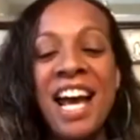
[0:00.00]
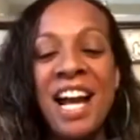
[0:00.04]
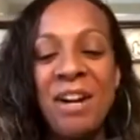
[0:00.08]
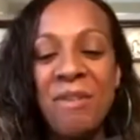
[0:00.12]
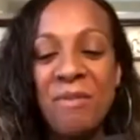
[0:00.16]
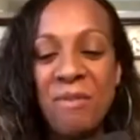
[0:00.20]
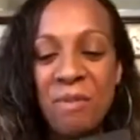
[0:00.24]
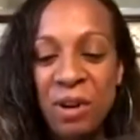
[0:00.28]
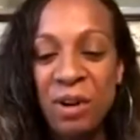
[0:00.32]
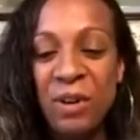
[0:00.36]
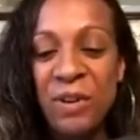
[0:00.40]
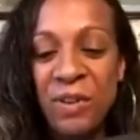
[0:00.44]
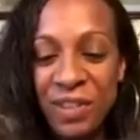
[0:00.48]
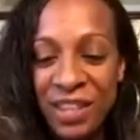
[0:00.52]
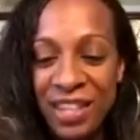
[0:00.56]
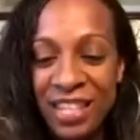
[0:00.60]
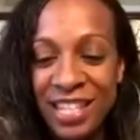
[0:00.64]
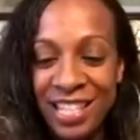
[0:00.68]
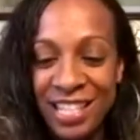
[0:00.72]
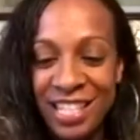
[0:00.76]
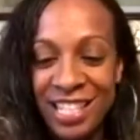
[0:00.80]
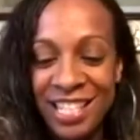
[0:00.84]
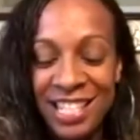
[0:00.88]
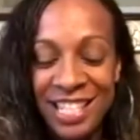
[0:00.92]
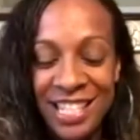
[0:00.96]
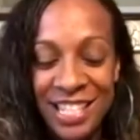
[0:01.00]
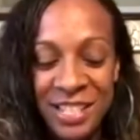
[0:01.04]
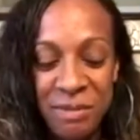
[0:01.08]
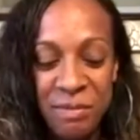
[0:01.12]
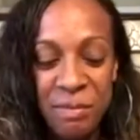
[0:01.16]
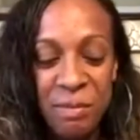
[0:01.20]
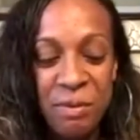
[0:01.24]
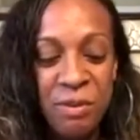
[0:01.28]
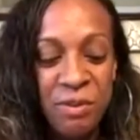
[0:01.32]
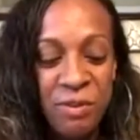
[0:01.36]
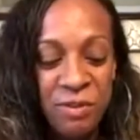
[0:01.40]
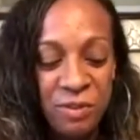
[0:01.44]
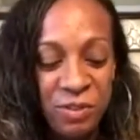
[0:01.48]
I wrote this
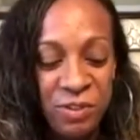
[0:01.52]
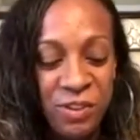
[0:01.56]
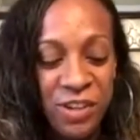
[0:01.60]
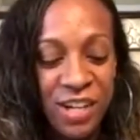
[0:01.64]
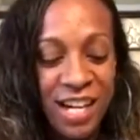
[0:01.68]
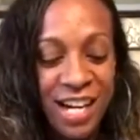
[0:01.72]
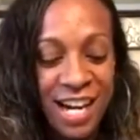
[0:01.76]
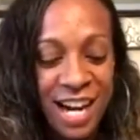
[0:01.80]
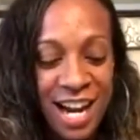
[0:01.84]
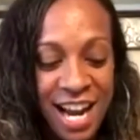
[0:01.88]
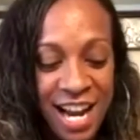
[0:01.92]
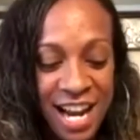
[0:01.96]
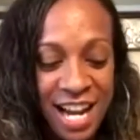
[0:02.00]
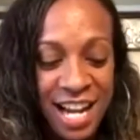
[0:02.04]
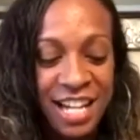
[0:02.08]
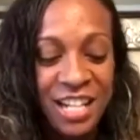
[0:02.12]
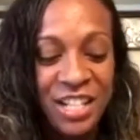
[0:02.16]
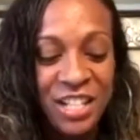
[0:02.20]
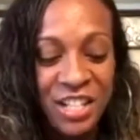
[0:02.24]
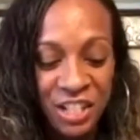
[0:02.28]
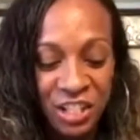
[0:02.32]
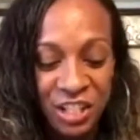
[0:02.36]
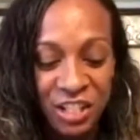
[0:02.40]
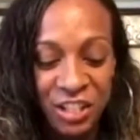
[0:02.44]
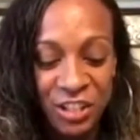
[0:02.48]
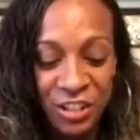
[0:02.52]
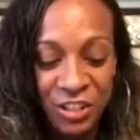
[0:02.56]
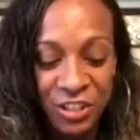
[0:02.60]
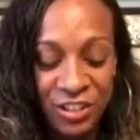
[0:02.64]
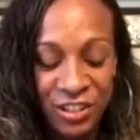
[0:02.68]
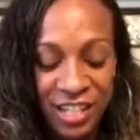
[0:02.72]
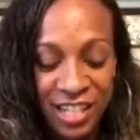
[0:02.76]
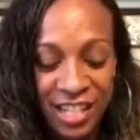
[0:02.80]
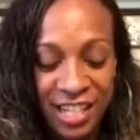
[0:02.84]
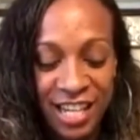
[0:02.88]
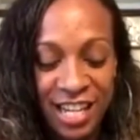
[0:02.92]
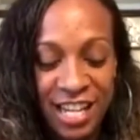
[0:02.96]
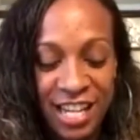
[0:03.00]
before I had
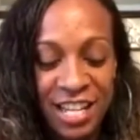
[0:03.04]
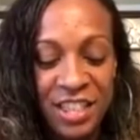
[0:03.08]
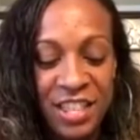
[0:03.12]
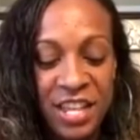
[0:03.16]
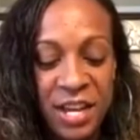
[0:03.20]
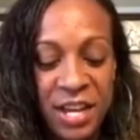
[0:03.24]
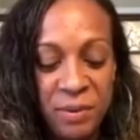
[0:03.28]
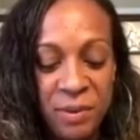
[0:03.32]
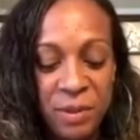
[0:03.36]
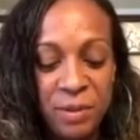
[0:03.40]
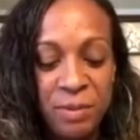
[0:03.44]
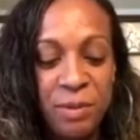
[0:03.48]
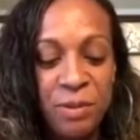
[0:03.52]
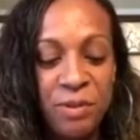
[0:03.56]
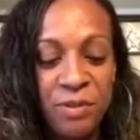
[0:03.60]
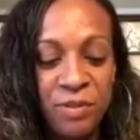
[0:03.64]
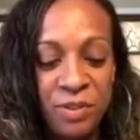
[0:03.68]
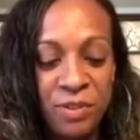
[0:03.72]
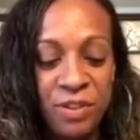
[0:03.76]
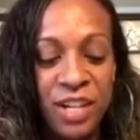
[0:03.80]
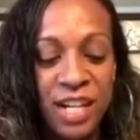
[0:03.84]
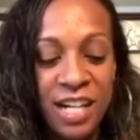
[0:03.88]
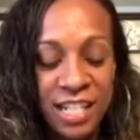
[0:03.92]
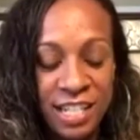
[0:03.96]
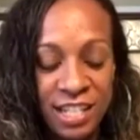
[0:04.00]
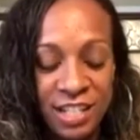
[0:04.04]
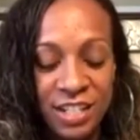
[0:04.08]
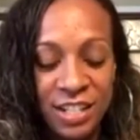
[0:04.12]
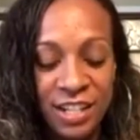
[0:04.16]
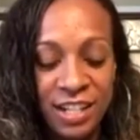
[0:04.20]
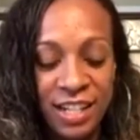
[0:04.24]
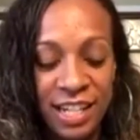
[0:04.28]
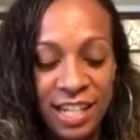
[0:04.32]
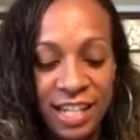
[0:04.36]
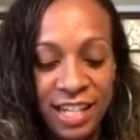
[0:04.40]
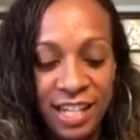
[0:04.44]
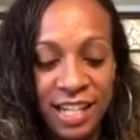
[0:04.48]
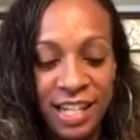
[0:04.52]
children, and that was before I
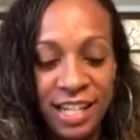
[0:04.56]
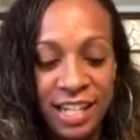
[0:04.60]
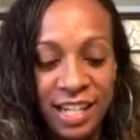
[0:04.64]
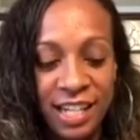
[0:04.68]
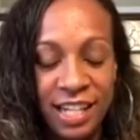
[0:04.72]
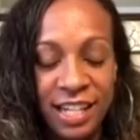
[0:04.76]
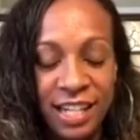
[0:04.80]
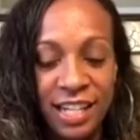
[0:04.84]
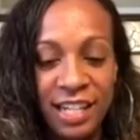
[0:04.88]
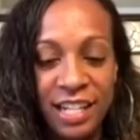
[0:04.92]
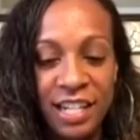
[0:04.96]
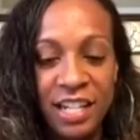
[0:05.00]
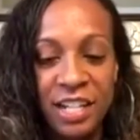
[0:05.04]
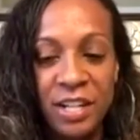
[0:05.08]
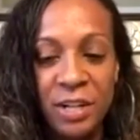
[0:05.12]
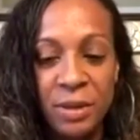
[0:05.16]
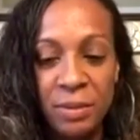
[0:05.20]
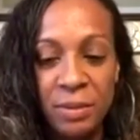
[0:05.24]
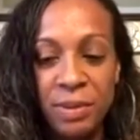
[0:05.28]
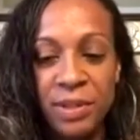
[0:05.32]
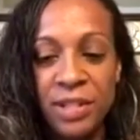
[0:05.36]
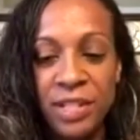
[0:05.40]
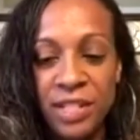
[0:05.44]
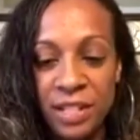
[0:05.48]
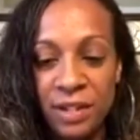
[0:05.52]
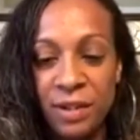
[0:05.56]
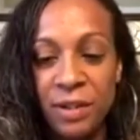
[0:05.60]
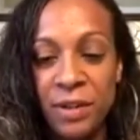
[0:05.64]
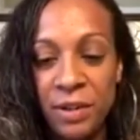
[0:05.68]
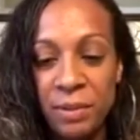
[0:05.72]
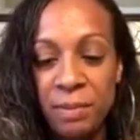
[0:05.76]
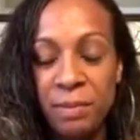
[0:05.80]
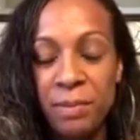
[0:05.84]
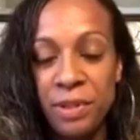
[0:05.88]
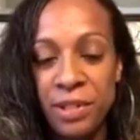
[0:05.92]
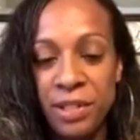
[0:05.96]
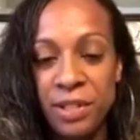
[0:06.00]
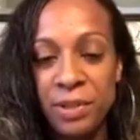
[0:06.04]
started you know,
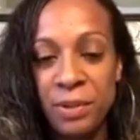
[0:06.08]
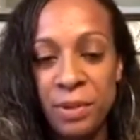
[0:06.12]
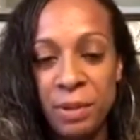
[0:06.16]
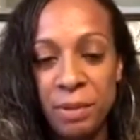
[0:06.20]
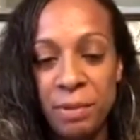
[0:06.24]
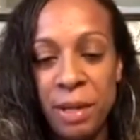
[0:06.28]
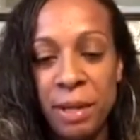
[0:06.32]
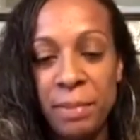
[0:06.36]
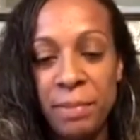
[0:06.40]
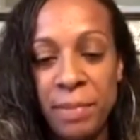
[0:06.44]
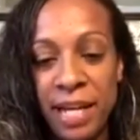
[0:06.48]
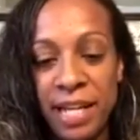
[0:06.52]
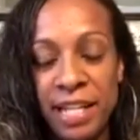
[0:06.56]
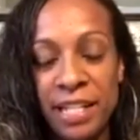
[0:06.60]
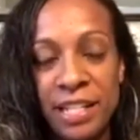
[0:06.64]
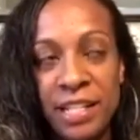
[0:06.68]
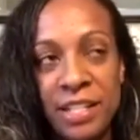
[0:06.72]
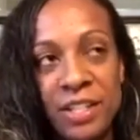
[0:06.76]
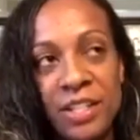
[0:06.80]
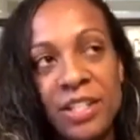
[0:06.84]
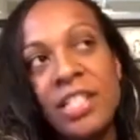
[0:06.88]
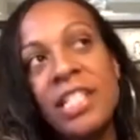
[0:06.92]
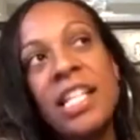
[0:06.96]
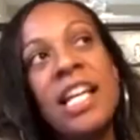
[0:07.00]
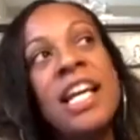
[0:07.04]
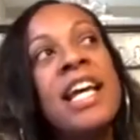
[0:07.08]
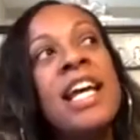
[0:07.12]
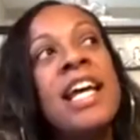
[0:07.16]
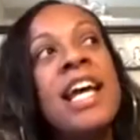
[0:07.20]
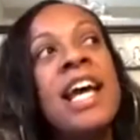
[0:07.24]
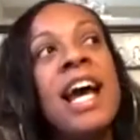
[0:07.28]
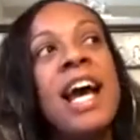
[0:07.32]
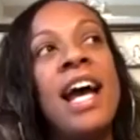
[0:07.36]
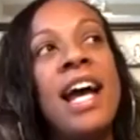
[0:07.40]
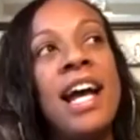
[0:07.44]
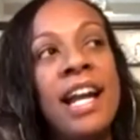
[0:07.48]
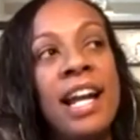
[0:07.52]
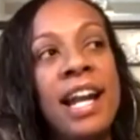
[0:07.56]
pursuing, pursuing my master's.
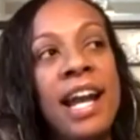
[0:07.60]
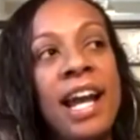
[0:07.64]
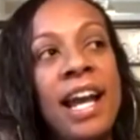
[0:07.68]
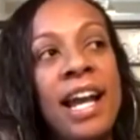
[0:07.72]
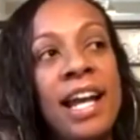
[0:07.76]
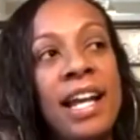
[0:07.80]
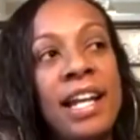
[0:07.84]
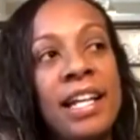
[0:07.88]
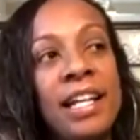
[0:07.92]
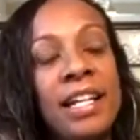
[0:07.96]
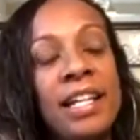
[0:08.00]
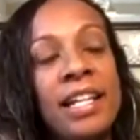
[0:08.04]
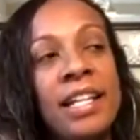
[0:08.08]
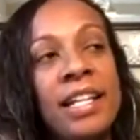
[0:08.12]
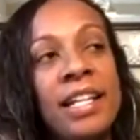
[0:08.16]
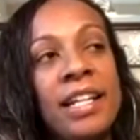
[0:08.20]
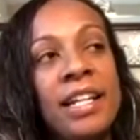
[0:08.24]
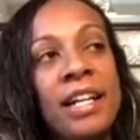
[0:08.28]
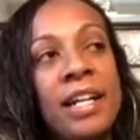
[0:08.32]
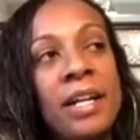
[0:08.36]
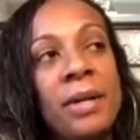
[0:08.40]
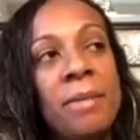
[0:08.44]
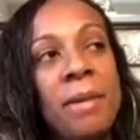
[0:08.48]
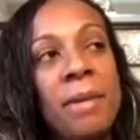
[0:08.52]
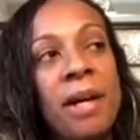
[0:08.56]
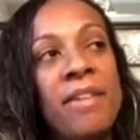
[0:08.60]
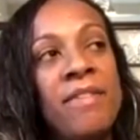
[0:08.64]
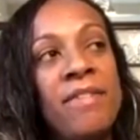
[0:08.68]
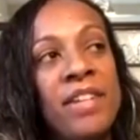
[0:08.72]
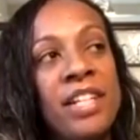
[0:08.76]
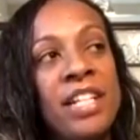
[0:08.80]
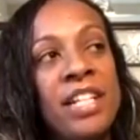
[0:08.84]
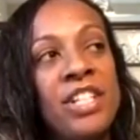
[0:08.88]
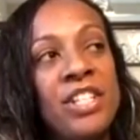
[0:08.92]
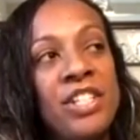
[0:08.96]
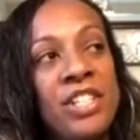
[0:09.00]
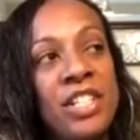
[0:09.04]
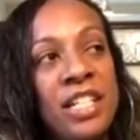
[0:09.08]
I'd had it, um, I
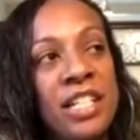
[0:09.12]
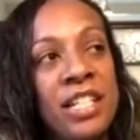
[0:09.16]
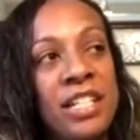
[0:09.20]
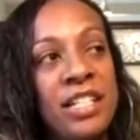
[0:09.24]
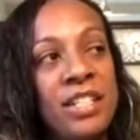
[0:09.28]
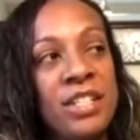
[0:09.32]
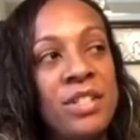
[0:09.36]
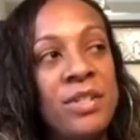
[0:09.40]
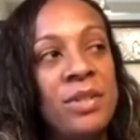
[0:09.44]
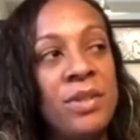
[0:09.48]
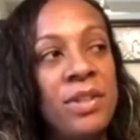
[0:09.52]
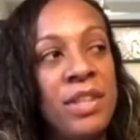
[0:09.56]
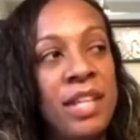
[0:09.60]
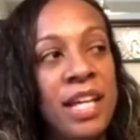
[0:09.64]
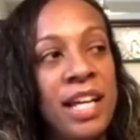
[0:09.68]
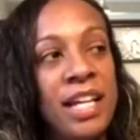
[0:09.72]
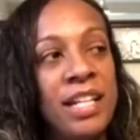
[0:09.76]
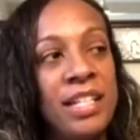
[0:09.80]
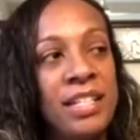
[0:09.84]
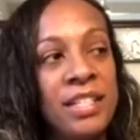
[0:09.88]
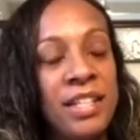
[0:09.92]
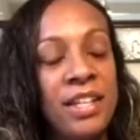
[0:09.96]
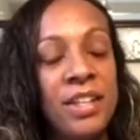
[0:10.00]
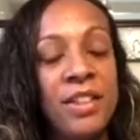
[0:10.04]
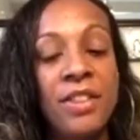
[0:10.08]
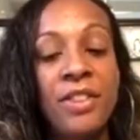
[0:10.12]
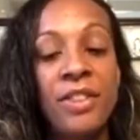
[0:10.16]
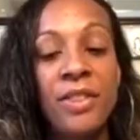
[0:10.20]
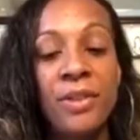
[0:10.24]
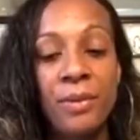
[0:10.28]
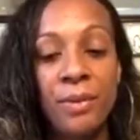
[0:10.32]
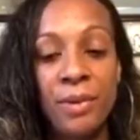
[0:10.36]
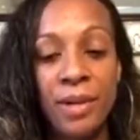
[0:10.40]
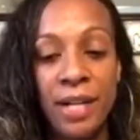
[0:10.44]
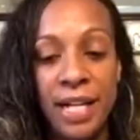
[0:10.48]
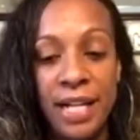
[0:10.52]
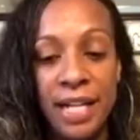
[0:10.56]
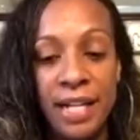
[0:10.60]
finished it in
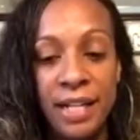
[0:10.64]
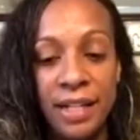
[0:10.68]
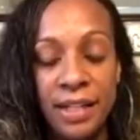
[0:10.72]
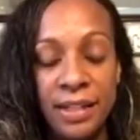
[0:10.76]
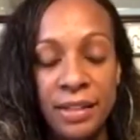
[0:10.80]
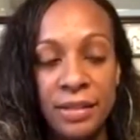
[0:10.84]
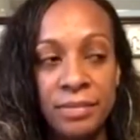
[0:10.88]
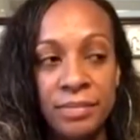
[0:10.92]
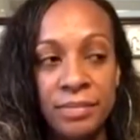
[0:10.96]
2003.